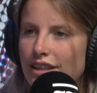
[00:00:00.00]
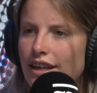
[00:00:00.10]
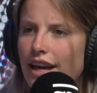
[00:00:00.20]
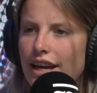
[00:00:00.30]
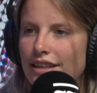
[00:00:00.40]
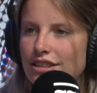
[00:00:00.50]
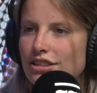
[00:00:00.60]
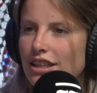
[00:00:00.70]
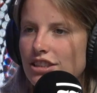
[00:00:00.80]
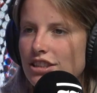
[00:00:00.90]
Yeah,
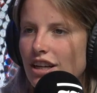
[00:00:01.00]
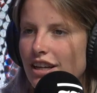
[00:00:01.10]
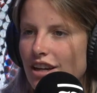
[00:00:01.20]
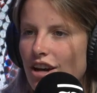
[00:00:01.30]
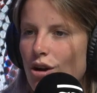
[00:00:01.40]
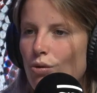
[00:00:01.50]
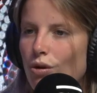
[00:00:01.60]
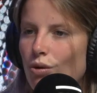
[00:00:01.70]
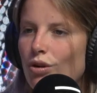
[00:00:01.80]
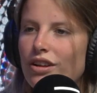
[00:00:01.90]
because then she's like,
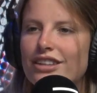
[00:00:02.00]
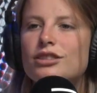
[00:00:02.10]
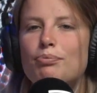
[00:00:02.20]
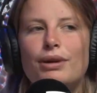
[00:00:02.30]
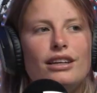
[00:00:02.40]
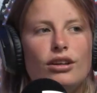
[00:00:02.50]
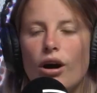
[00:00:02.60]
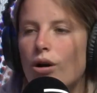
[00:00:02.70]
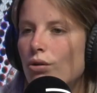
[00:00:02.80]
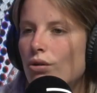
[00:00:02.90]
that's a big goal.